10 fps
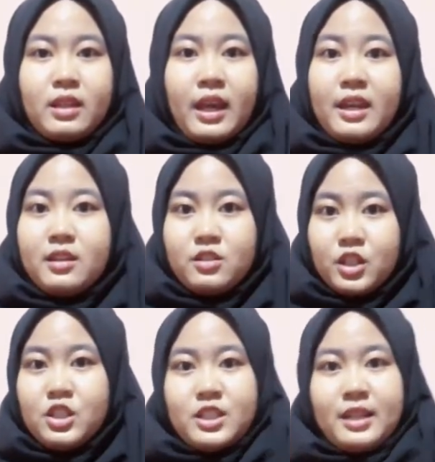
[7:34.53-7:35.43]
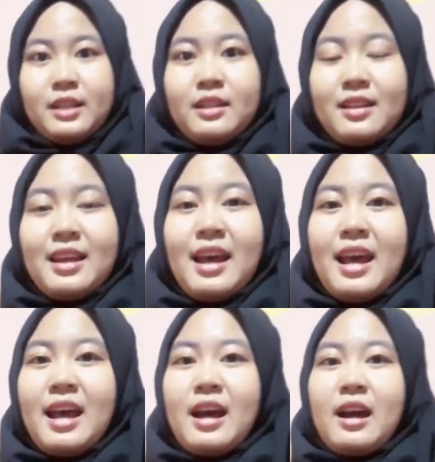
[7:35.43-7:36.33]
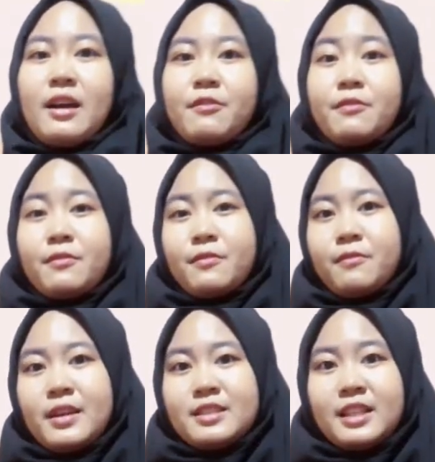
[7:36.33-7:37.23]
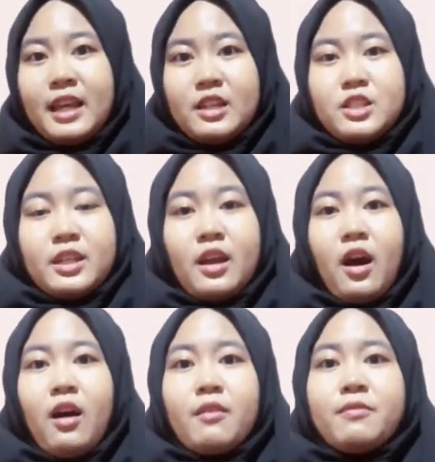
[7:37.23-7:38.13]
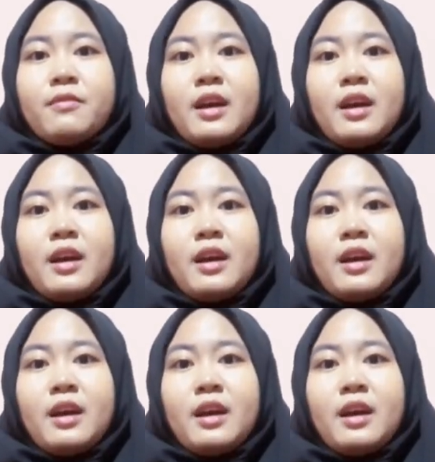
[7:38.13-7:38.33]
In addition, ventilation of